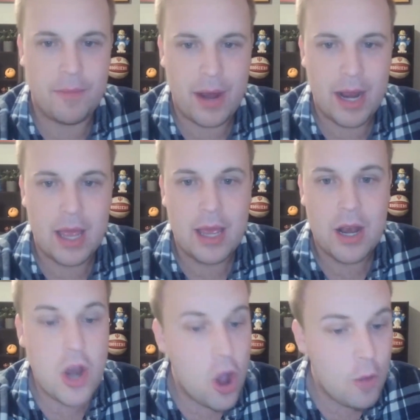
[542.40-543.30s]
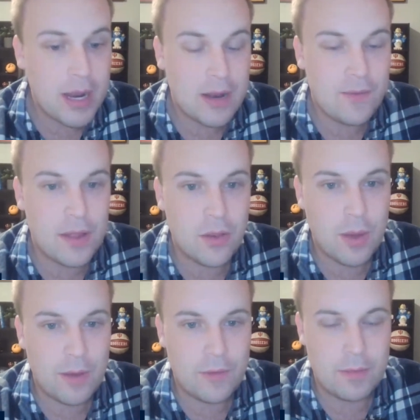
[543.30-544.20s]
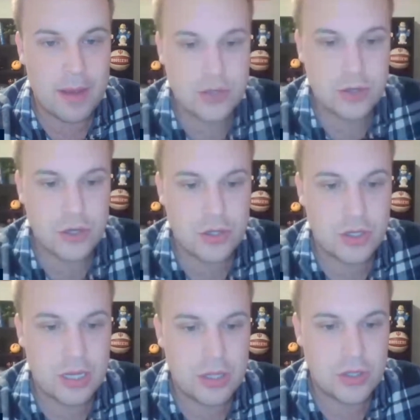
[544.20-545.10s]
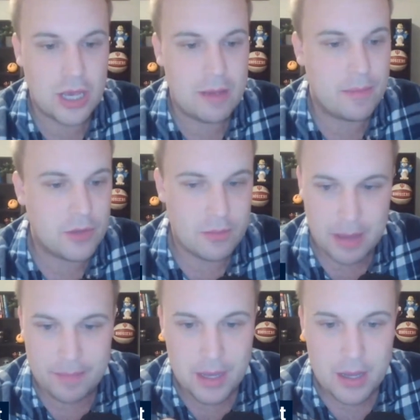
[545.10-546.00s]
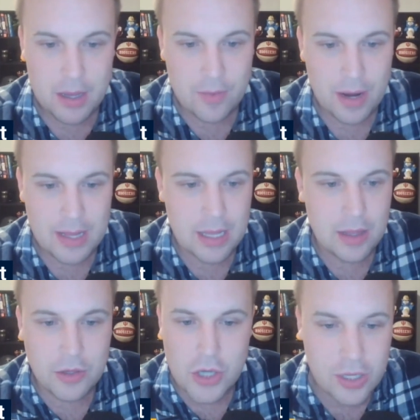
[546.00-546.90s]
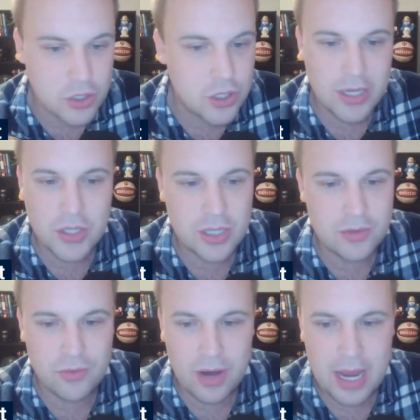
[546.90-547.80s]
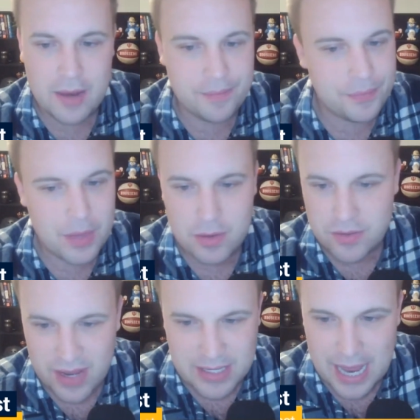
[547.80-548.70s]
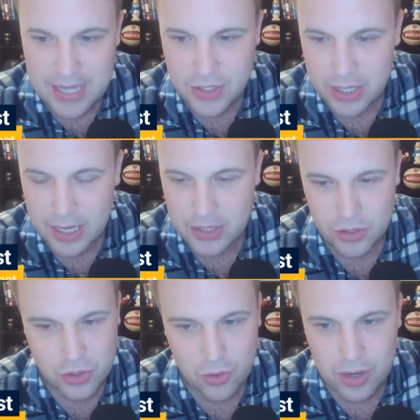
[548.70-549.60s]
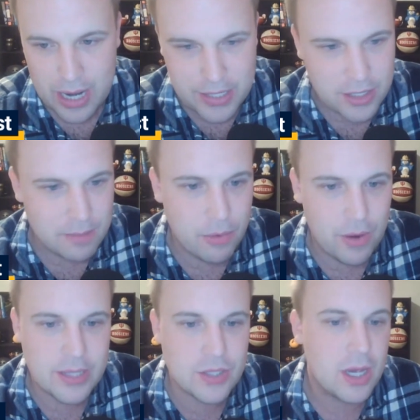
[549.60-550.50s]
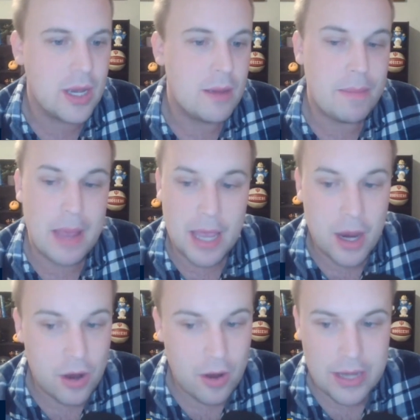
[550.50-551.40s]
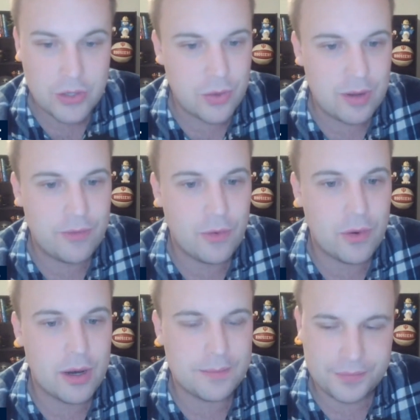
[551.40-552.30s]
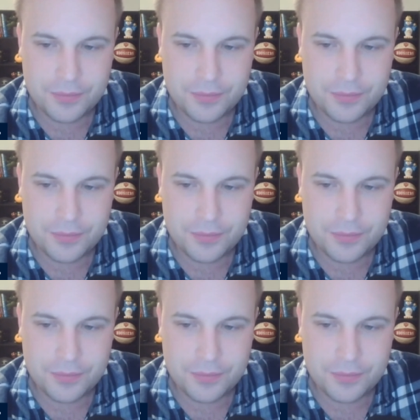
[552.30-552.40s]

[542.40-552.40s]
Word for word: right? Nobody defended well for the Pacers in this game, to me. Right, Jalen Suggs, six for eight. He was fantastic as a scorer, eighteen points. Banchero had twenty-four